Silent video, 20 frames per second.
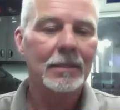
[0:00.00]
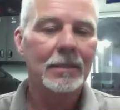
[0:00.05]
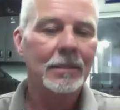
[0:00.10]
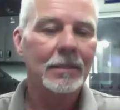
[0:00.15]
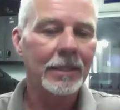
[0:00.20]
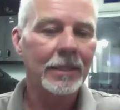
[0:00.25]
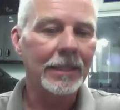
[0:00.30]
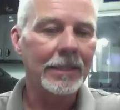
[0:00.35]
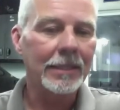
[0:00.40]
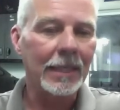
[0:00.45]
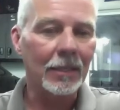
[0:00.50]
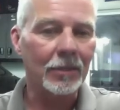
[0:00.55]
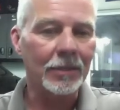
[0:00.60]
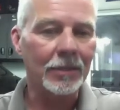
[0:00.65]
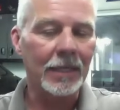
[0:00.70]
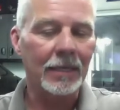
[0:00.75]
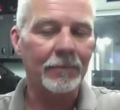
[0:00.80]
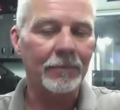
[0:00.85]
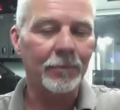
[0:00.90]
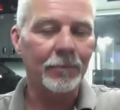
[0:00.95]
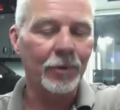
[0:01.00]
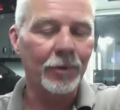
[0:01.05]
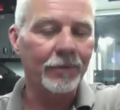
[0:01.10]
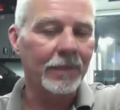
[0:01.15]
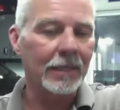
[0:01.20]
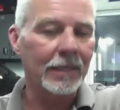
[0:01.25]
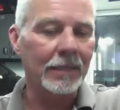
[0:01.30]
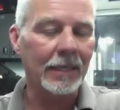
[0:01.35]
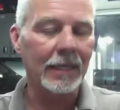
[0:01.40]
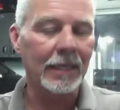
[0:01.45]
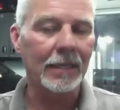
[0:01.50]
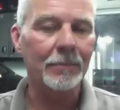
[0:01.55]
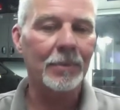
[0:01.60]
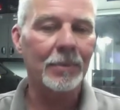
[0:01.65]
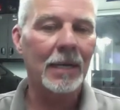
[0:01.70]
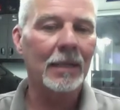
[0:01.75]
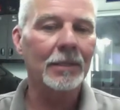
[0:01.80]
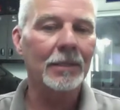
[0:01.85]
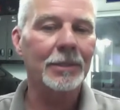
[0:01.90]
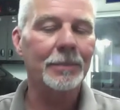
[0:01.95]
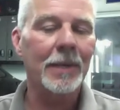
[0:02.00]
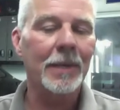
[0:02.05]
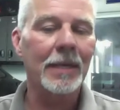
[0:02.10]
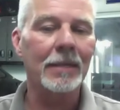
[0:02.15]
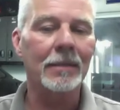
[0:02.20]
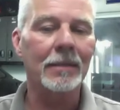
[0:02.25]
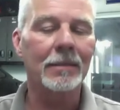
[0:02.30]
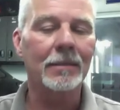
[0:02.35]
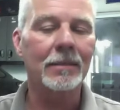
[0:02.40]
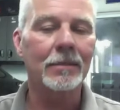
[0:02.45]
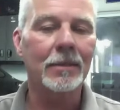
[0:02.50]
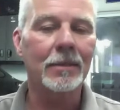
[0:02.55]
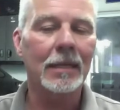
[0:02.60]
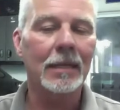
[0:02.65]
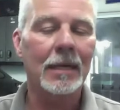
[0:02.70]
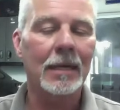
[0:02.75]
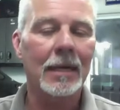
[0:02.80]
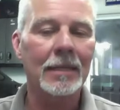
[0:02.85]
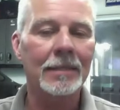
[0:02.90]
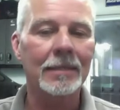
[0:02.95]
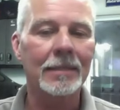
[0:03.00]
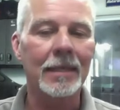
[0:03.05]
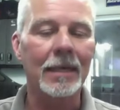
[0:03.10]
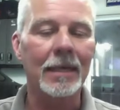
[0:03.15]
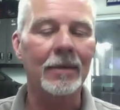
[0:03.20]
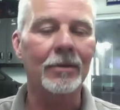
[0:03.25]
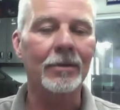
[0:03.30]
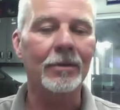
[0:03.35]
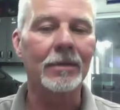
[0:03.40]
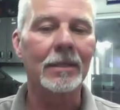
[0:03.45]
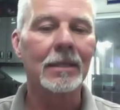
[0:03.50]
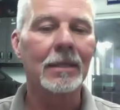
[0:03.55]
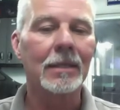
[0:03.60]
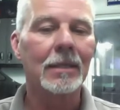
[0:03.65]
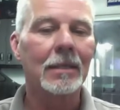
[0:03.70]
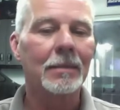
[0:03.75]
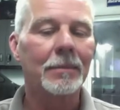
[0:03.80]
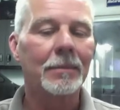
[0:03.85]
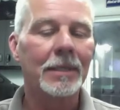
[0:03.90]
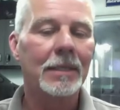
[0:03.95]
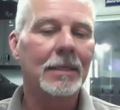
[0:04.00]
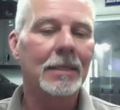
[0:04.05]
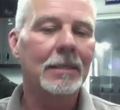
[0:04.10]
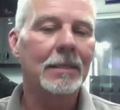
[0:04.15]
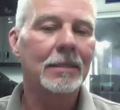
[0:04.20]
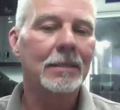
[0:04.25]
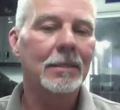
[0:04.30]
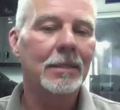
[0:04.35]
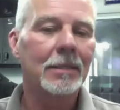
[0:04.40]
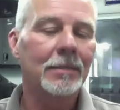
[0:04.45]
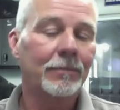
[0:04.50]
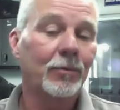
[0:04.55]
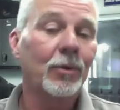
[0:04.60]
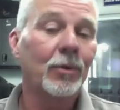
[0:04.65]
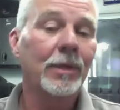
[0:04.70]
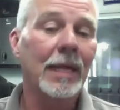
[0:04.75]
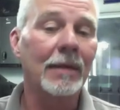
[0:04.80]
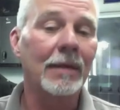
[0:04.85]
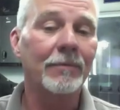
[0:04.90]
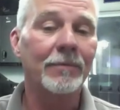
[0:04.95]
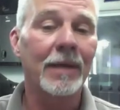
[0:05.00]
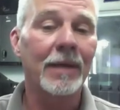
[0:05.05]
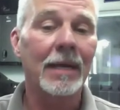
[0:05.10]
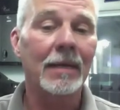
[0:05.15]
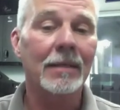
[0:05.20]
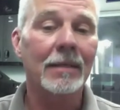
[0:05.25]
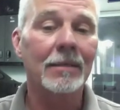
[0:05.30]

the detailers that have proven that they can polish paint to a high standard for that fact.